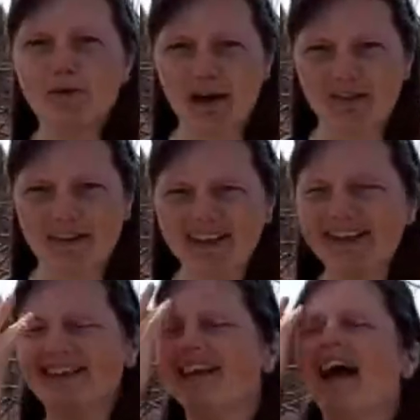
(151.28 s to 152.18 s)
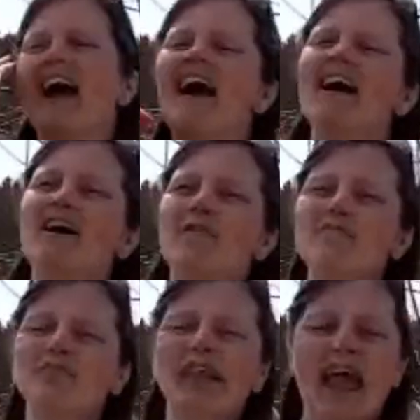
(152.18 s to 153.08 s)
breakfast.
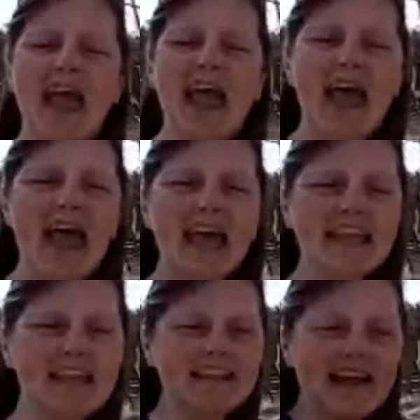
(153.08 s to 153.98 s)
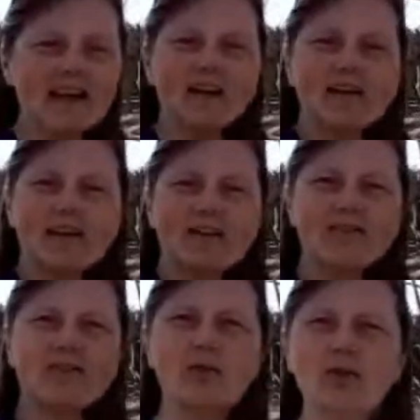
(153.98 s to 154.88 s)
Um, and that
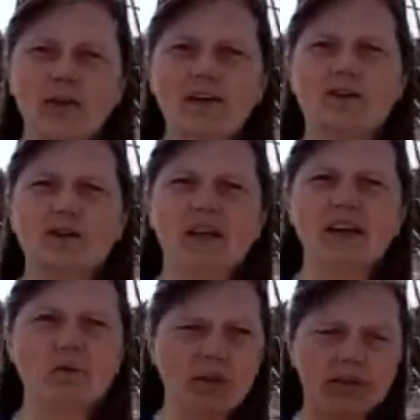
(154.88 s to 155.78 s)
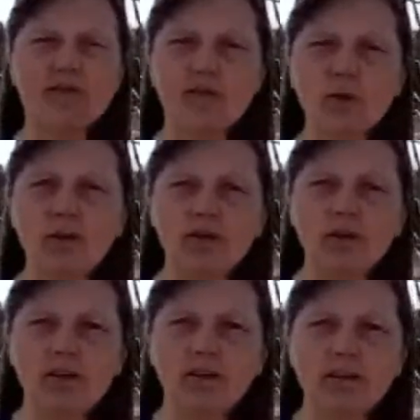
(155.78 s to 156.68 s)
food that you took in was the
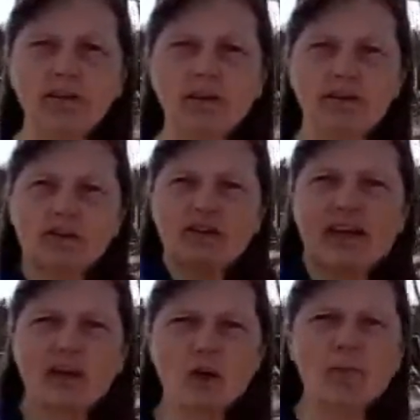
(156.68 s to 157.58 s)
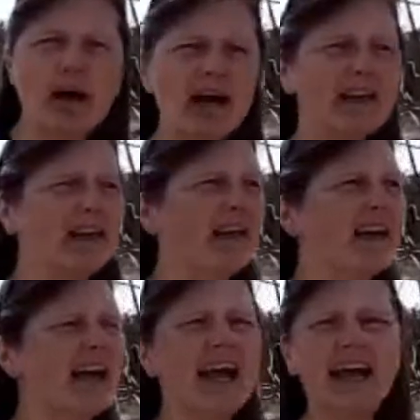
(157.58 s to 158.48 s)
fuel to get your body
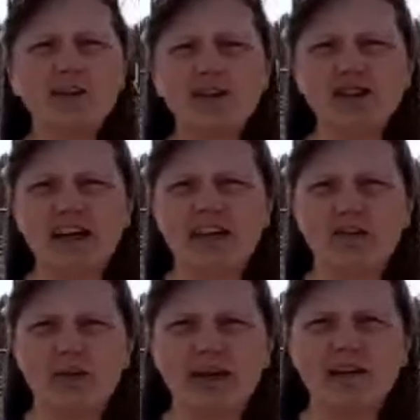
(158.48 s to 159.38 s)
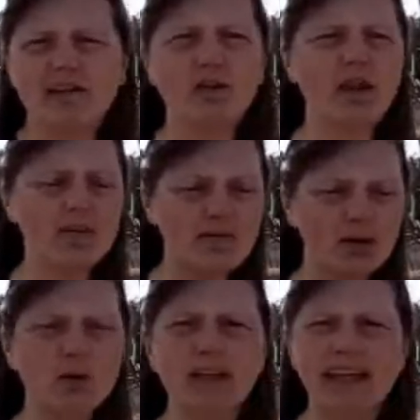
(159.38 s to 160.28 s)
energized, right? So that
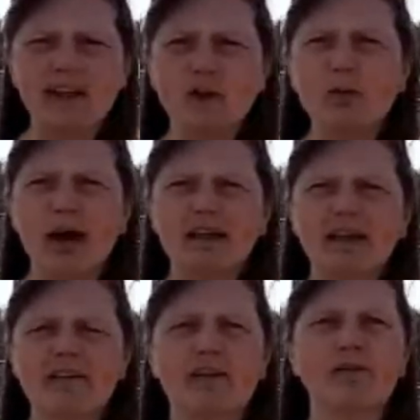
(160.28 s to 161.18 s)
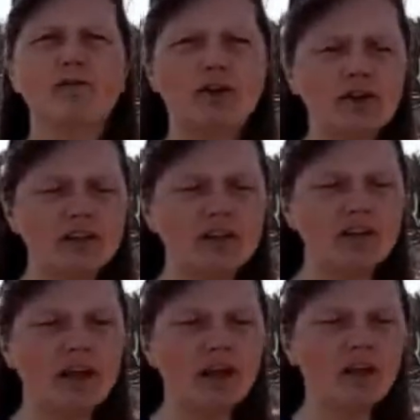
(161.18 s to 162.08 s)
fuel in your body is converted.
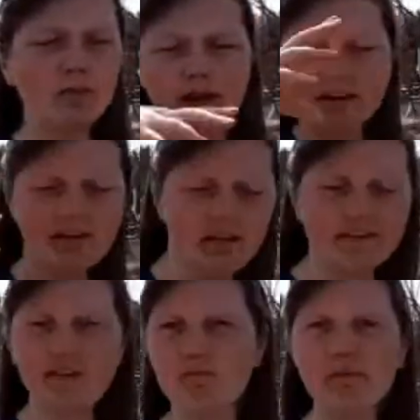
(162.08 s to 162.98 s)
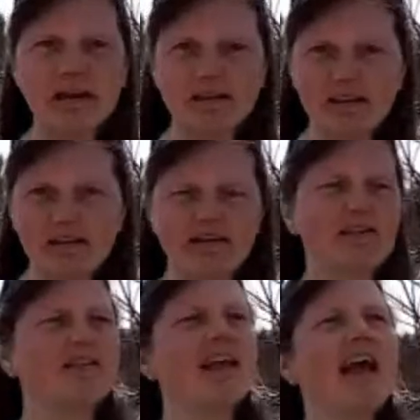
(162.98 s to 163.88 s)
Your body does all these amazing
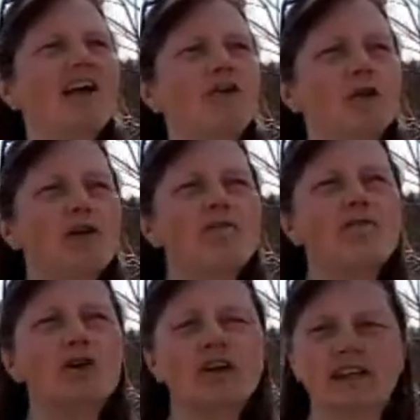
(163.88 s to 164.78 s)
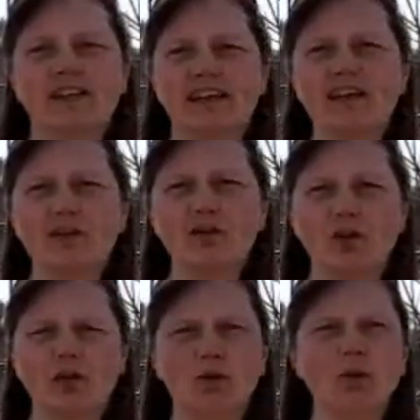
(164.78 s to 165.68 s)
things to convert it
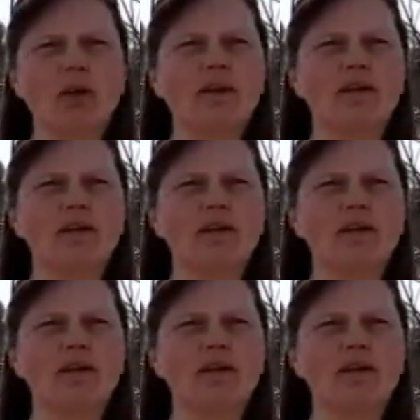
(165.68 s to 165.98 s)
into